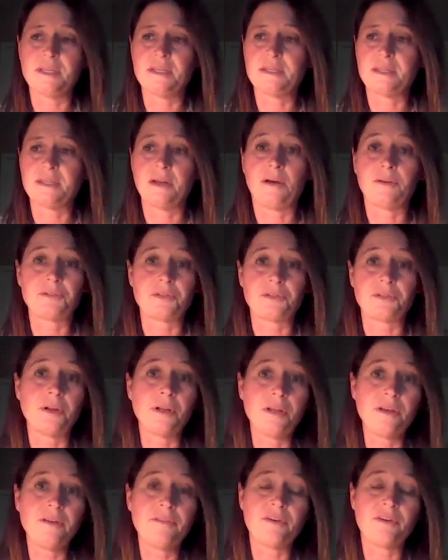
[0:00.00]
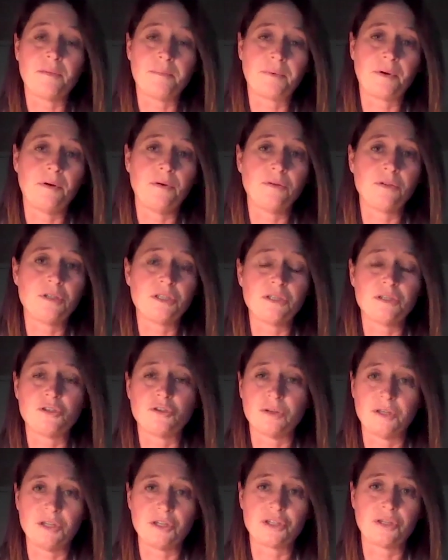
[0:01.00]
is an alternative approach to
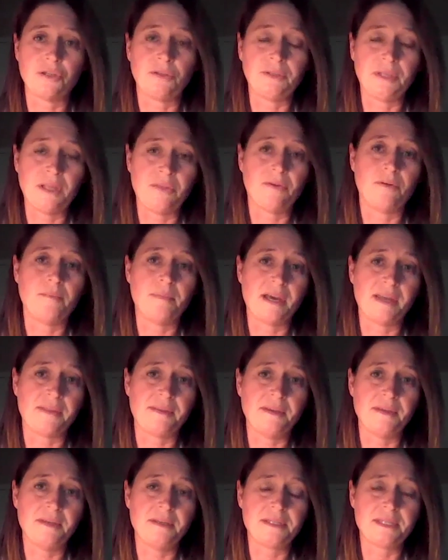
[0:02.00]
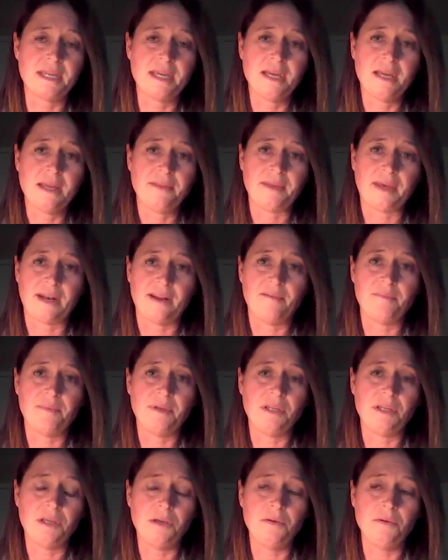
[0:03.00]
traditional lethal methods that have
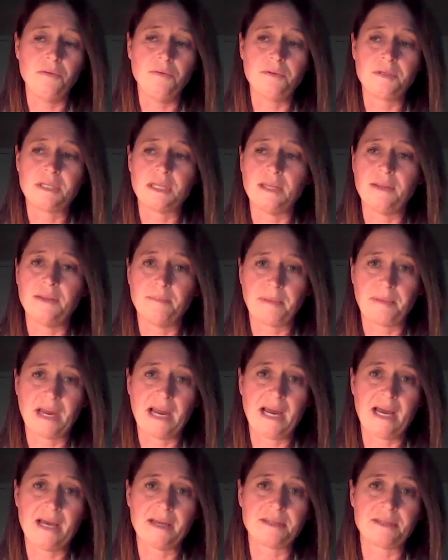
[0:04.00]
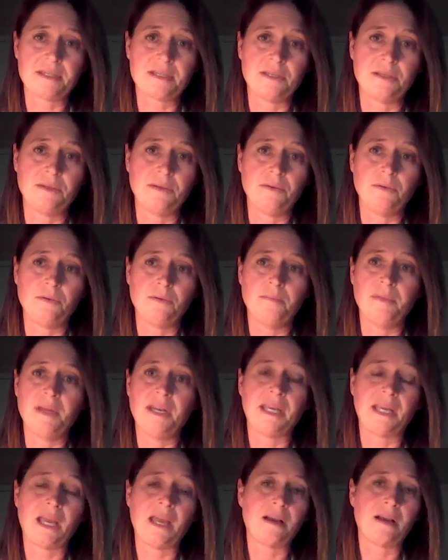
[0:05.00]
been used in the past to
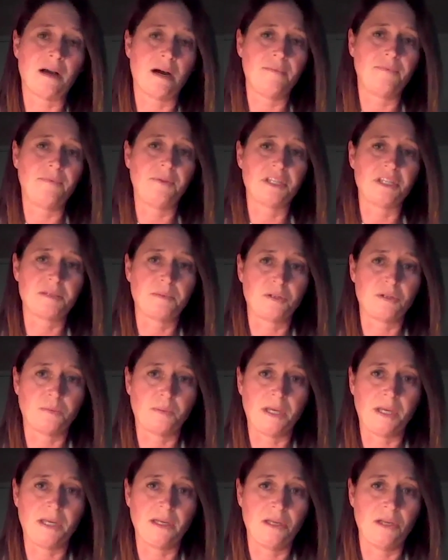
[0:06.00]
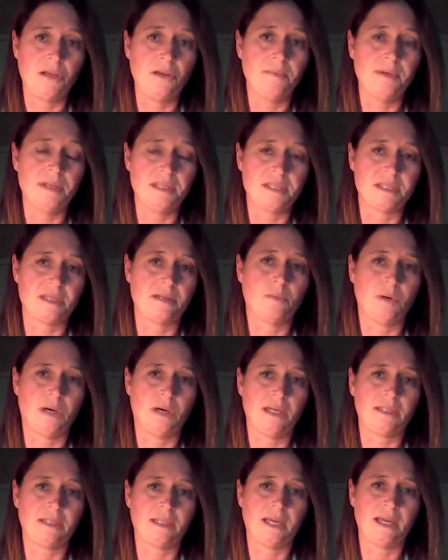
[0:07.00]
mitigate conflicts between humans and
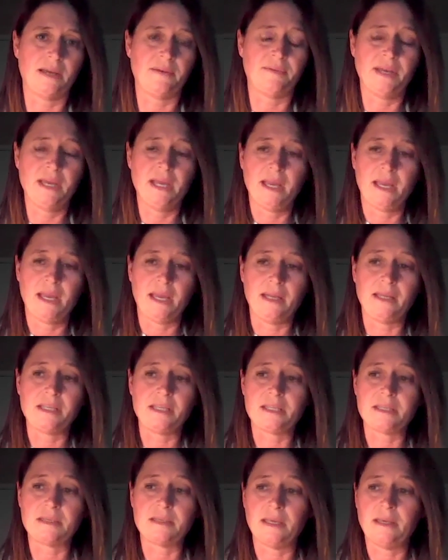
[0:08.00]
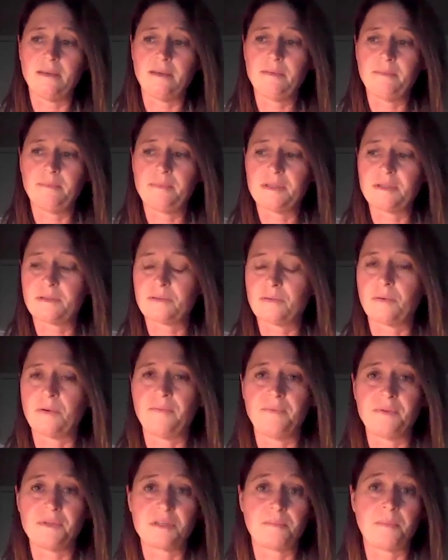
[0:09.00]
wildlife. And it sort of
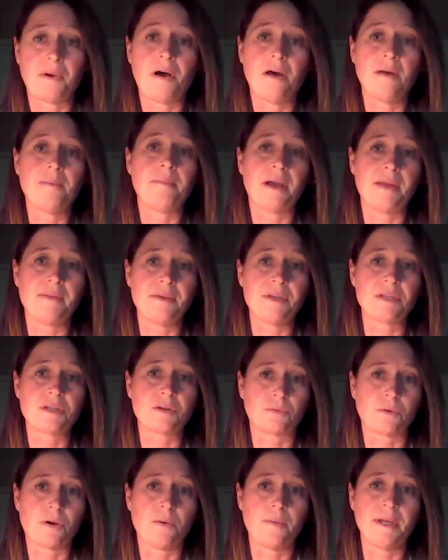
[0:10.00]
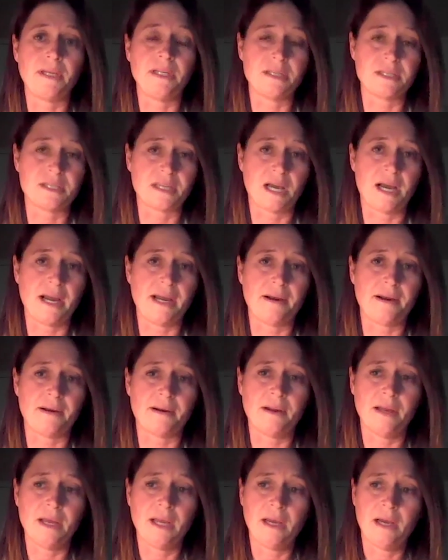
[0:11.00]
was spawned by this growing
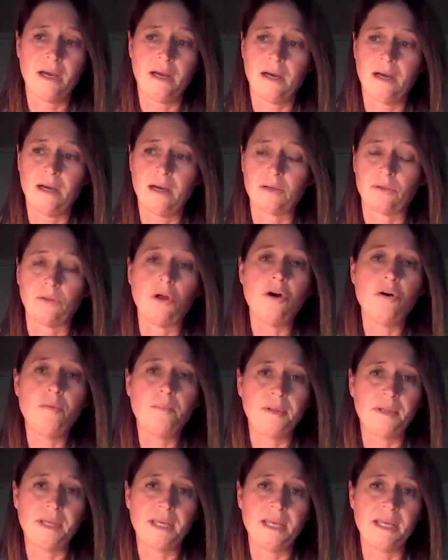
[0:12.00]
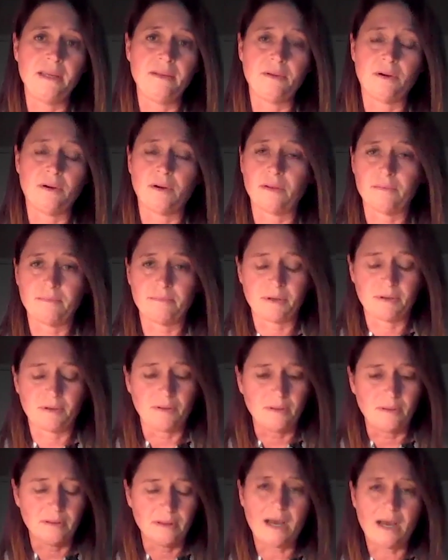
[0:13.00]
desire globally. There are a
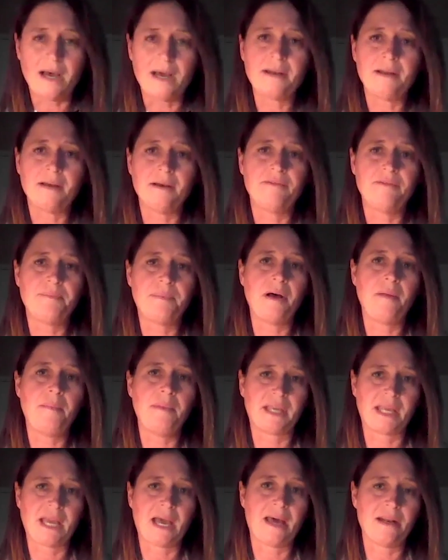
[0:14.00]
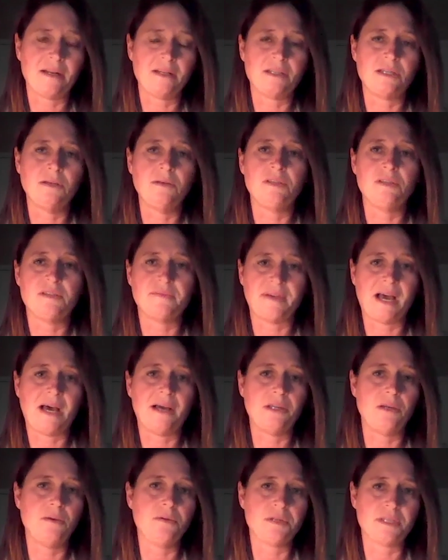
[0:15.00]
lot of public attitudes,
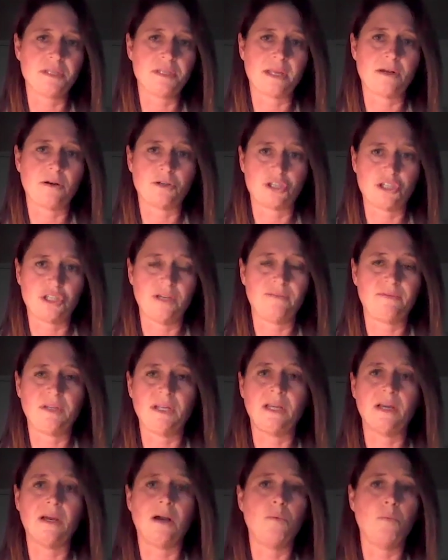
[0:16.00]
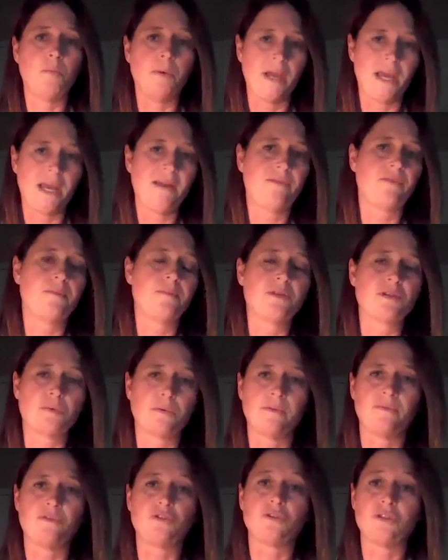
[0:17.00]
values that are shifting away from sort
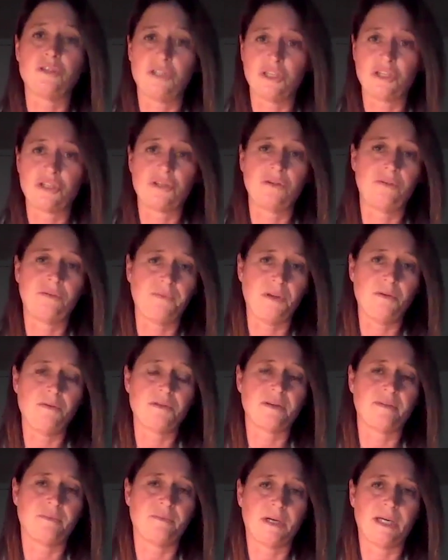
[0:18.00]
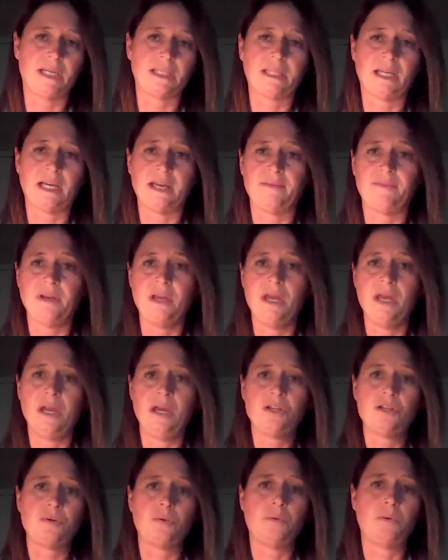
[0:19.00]
of traditional views of wildlife
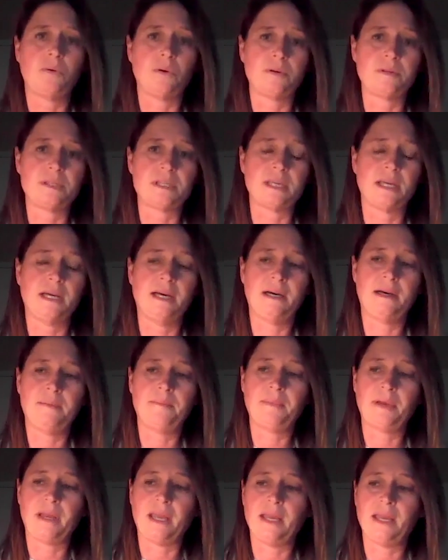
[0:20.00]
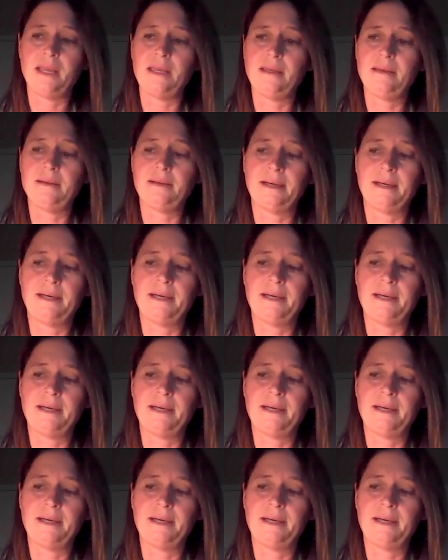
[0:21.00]
towards a